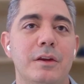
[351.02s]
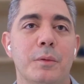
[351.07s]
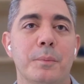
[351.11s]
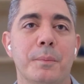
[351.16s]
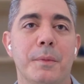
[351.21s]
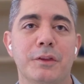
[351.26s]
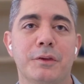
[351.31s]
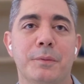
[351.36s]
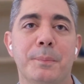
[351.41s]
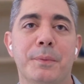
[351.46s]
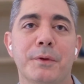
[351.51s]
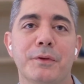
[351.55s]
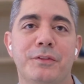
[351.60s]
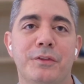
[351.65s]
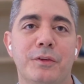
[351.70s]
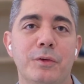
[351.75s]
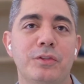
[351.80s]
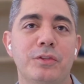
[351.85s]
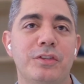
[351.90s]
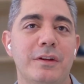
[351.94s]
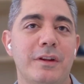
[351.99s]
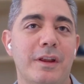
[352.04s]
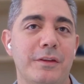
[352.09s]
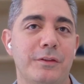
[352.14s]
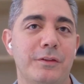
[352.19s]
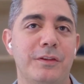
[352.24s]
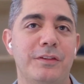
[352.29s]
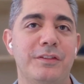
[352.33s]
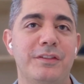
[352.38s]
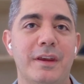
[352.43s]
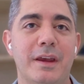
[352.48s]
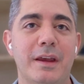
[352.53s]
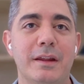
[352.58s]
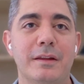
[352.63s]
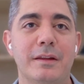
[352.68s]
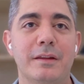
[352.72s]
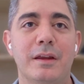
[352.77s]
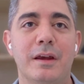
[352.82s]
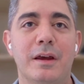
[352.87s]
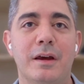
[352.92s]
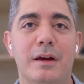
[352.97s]
multiple solutions, as you
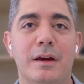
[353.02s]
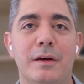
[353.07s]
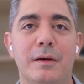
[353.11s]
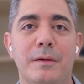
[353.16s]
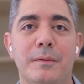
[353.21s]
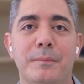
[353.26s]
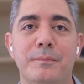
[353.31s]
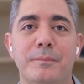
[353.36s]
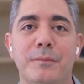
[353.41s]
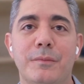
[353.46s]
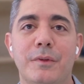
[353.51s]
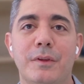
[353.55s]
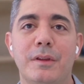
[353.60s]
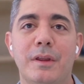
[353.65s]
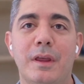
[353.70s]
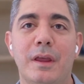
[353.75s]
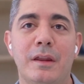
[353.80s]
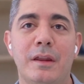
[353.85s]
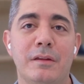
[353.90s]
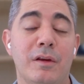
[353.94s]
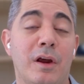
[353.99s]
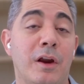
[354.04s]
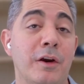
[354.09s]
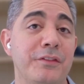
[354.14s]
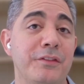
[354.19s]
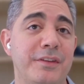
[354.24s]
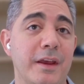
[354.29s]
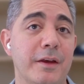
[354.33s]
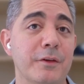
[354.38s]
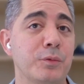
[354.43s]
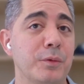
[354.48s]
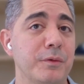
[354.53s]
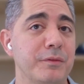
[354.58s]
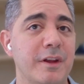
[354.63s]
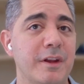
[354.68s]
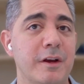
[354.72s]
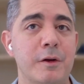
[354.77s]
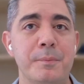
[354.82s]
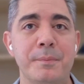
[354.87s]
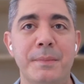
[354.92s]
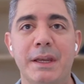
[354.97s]
said, and ourselves, we've
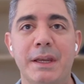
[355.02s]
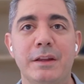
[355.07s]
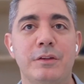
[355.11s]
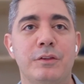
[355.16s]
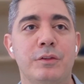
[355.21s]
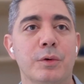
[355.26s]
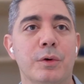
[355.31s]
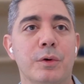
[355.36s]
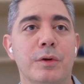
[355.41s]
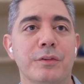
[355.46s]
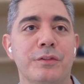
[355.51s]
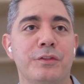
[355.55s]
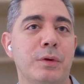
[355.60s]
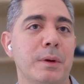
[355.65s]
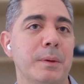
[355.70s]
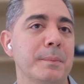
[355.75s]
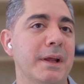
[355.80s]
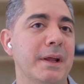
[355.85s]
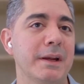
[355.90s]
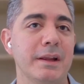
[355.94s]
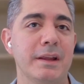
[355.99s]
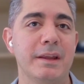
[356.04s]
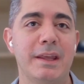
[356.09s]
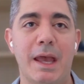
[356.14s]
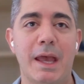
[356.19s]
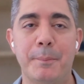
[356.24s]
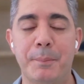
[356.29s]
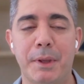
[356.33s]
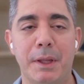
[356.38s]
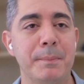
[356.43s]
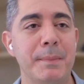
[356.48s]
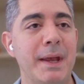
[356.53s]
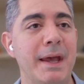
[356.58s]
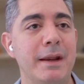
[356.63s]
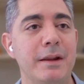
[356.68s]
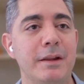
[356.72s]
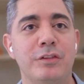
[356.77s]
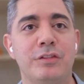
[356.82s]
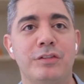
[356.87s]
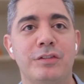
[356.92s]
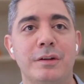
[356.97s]
developed many tools, streamlining campaign
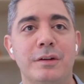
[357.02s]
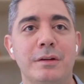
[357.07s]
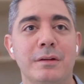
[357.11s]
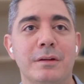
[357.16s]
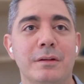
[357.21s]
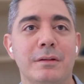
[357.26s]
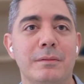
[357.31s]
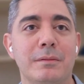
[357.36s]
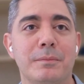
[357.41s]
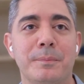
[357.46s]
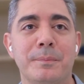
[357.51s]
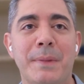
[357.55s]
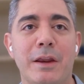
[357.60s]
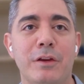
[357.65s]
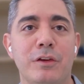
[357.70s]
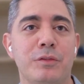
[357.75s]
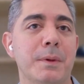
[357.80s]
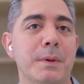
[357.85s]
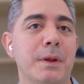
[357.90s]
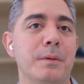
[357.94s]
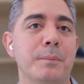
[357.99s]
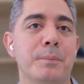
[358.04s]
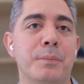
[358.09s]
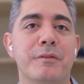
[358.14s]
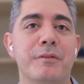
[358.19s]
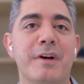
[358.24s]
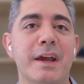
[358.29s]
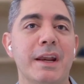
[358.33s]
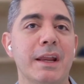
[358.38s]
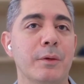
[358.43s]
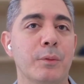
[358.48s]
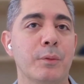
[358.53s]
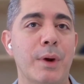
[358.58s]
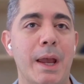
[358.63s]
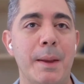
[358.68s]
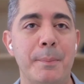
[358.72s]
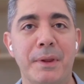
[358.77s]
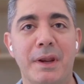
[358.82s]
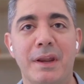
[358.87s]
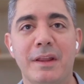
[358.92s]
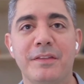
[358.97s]
management, providing
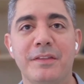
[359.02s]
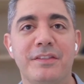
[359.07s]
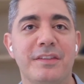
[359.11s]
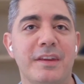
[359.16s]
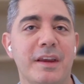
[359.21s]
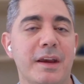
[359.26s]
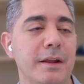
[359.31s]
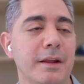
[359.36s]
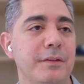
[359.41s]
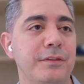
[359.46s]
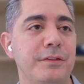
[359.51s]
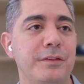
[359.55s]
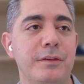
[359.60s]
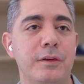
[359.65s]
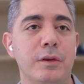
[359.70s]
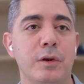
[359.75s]
rapid insights,